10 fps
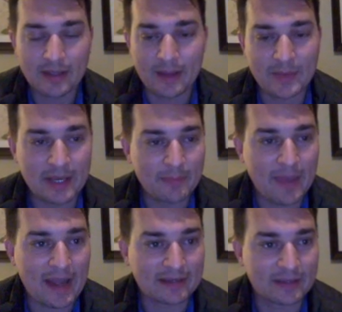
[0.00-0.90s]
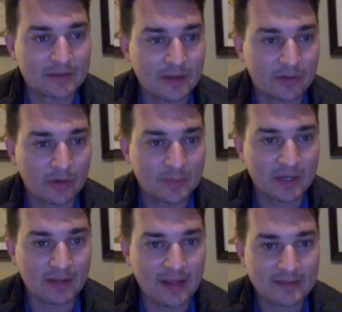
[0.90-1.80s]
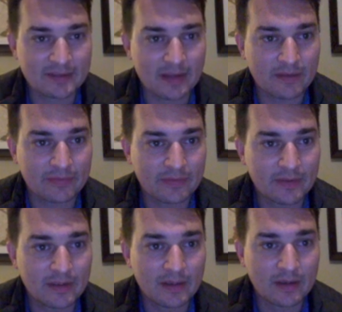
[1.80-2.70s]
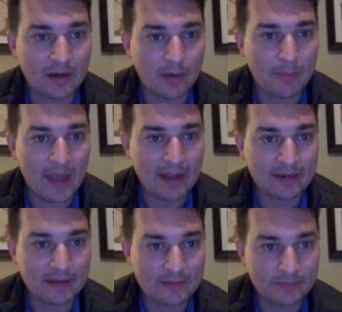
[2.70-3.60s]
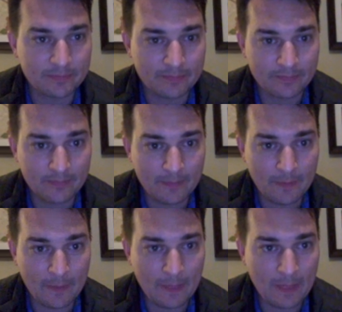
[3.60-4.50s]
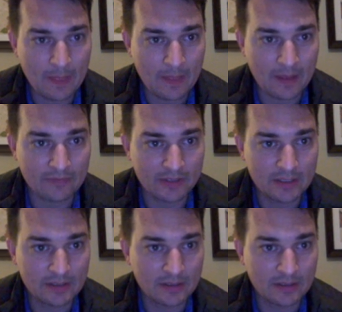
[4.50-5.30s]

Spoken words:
impacted, encrypted, all that stuff are back now, thankfully.